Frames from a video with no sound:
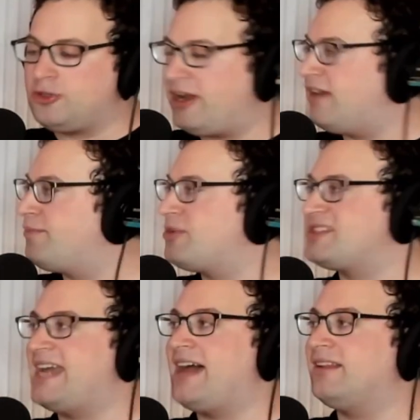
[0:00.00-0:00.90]
creative
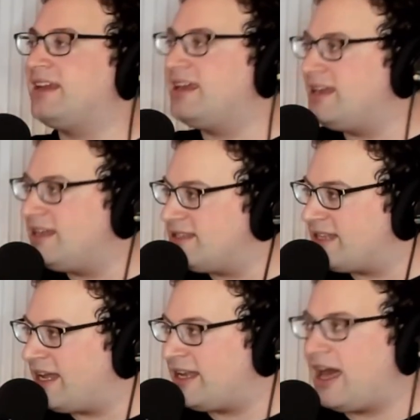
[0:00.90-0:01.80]
personalities
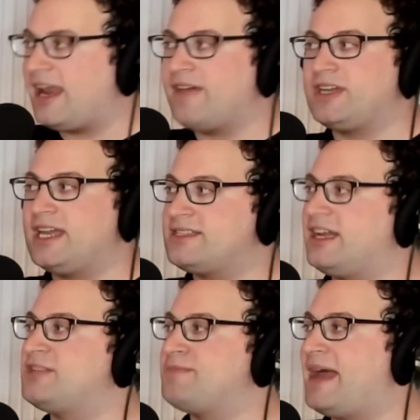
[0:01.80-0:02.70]
and not having
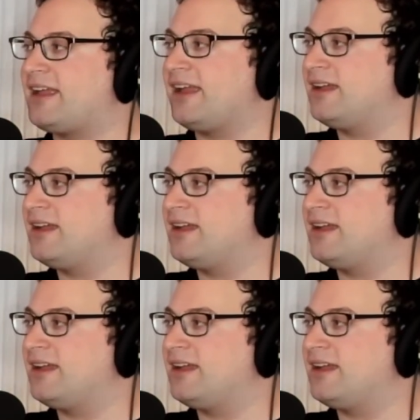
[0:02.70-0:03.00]
insights backing